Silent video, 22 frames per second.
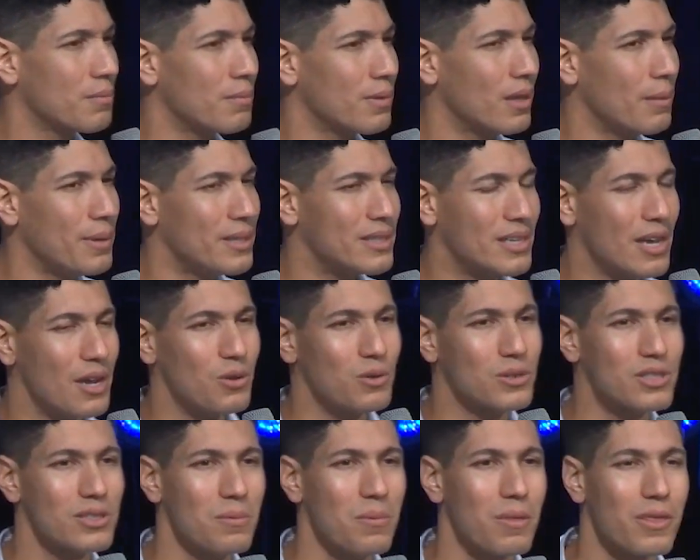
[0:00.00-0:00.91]
Let me tell you
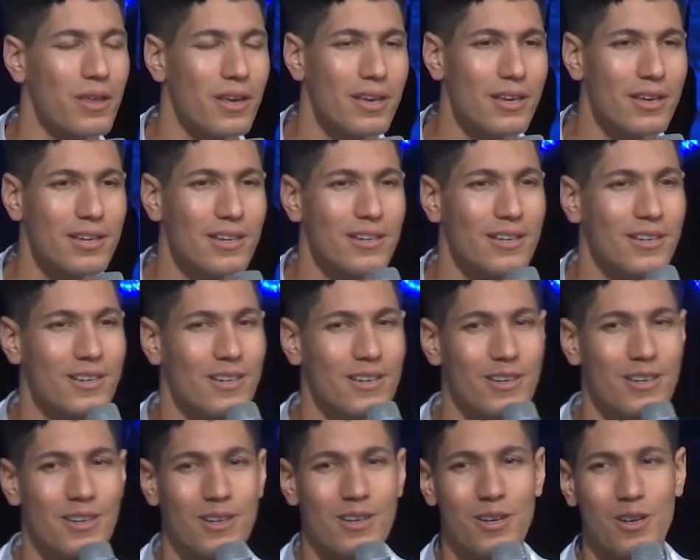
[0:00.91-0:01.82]
something.
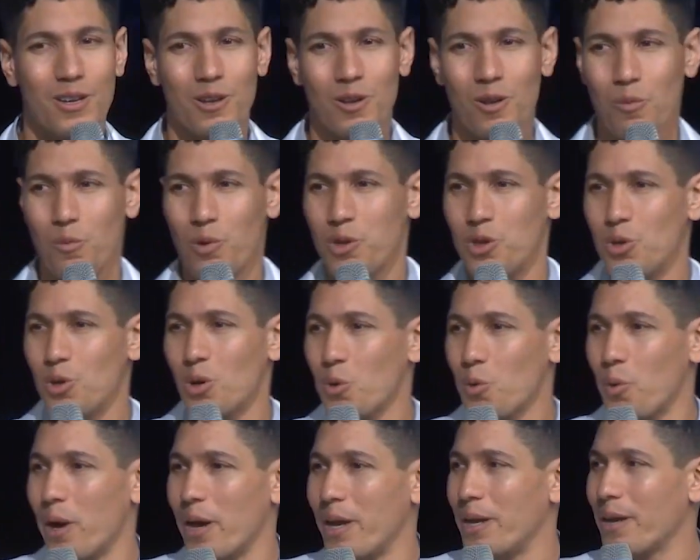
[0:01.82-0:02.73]
When you're
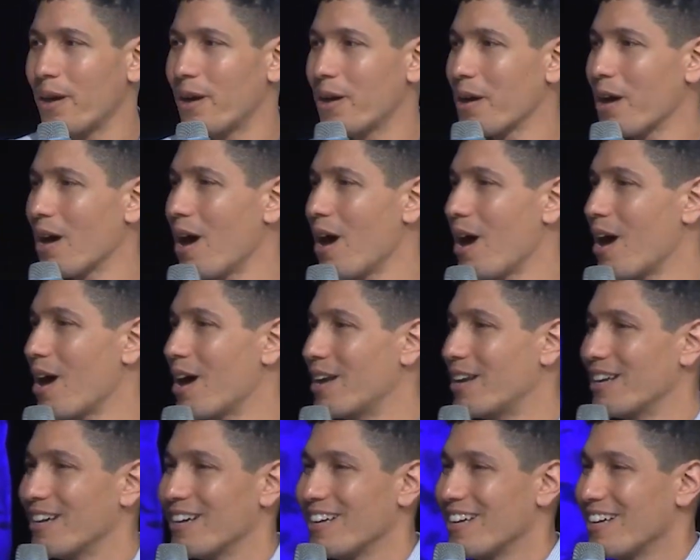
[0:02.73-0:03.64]
waiting on
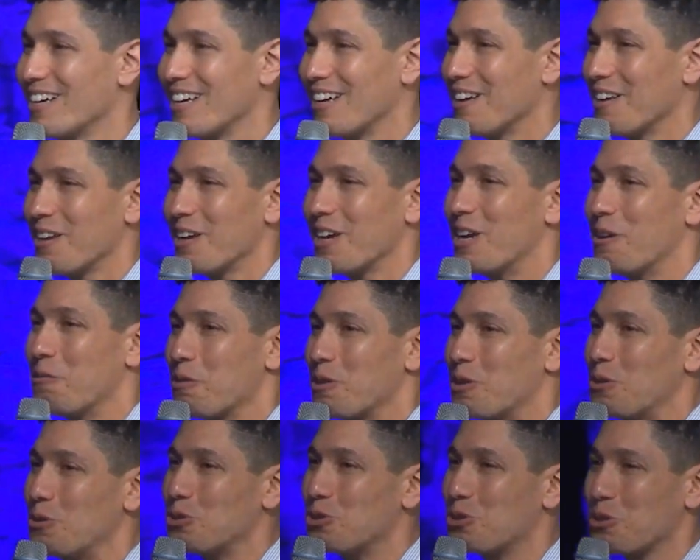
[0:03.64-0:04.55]
God, He
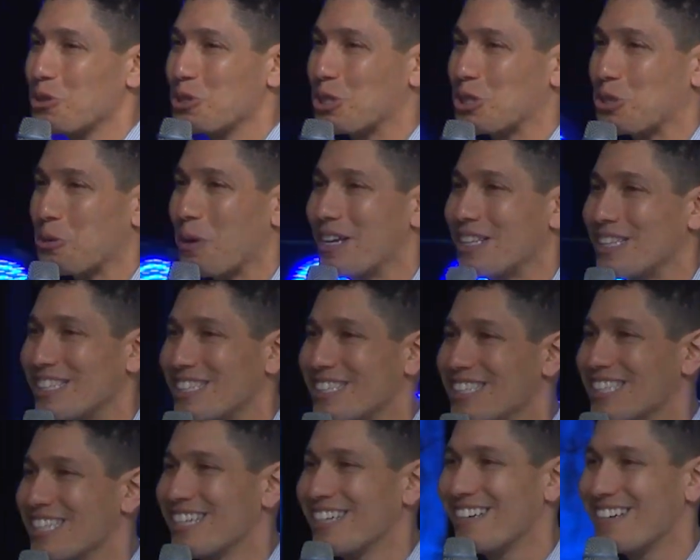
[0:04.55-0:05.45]
renews your
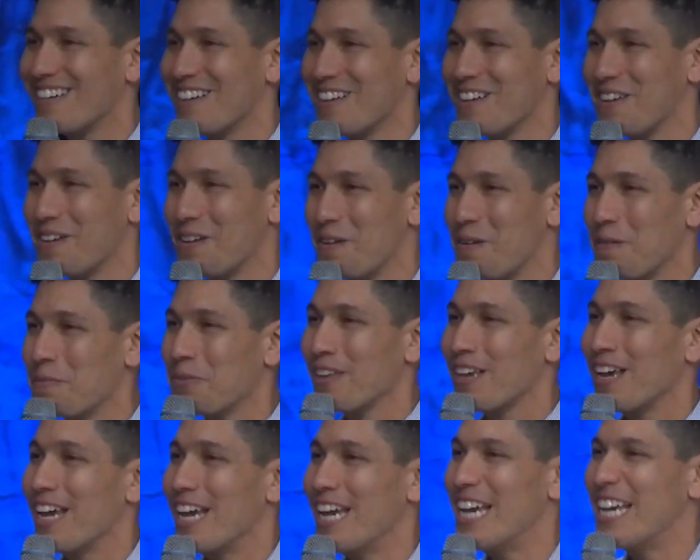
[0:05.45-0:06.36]
strength.
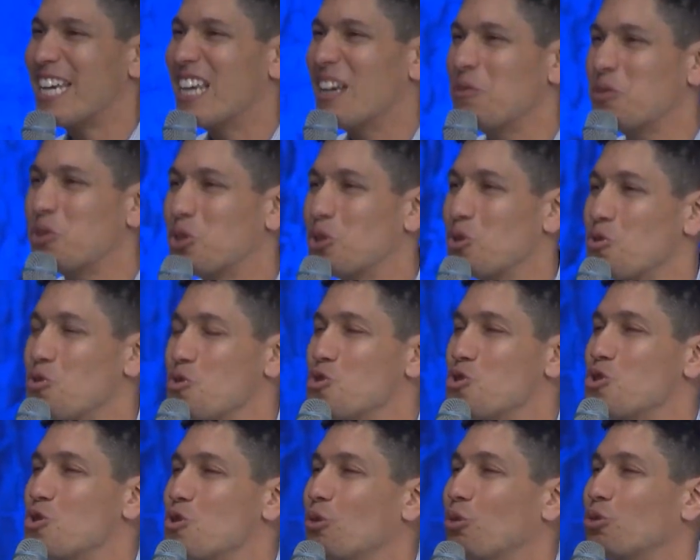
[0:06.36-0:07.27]
He gives you
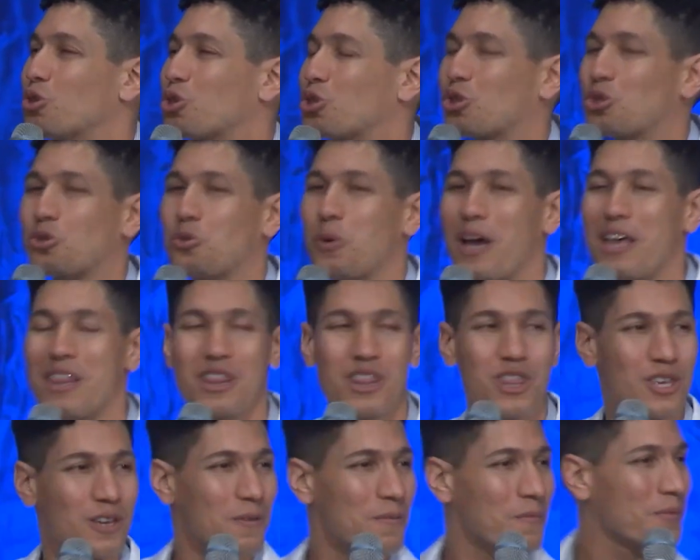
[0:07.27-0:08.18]
new
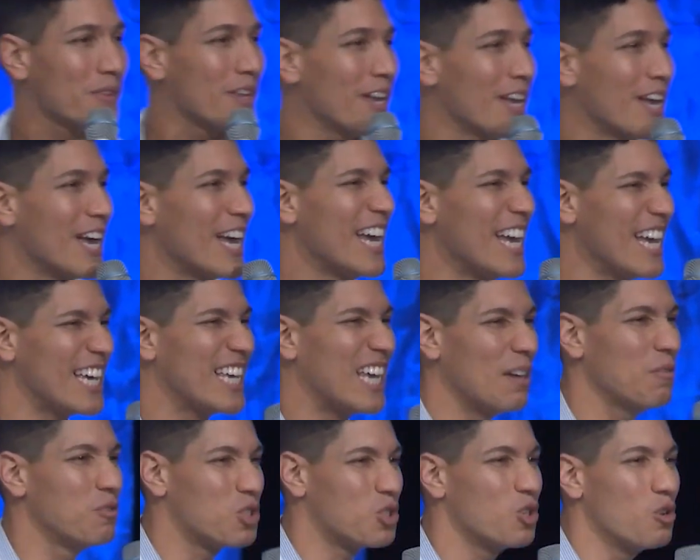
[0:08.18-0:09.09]
strength. He
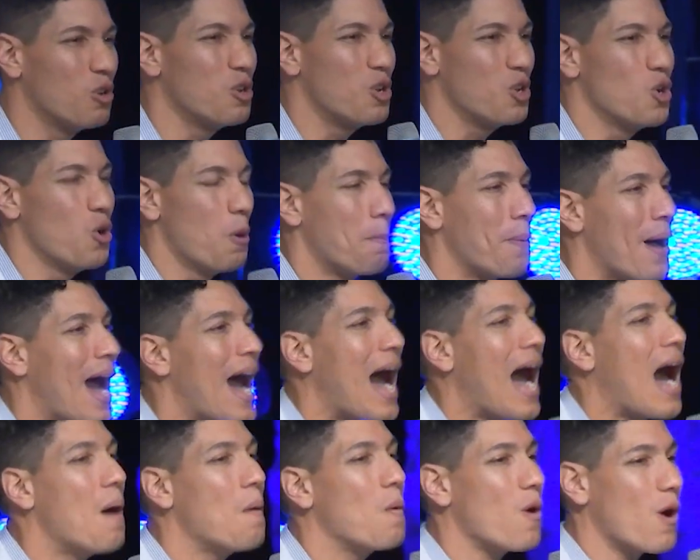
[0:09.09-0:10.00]
gives you new
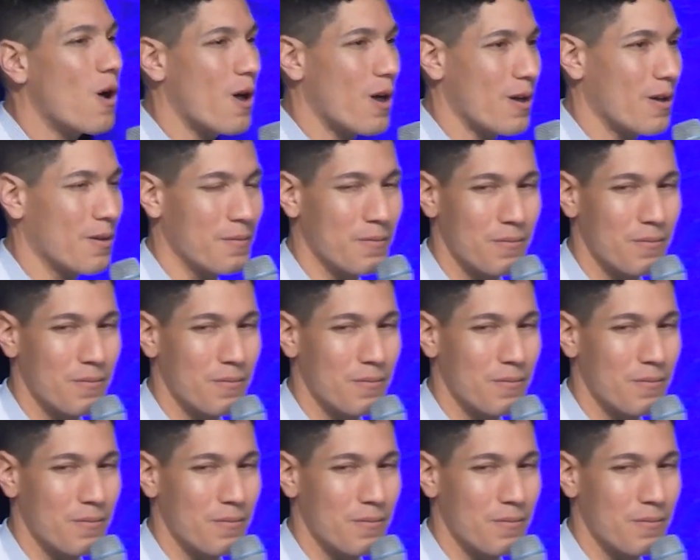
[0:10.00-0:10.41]
power.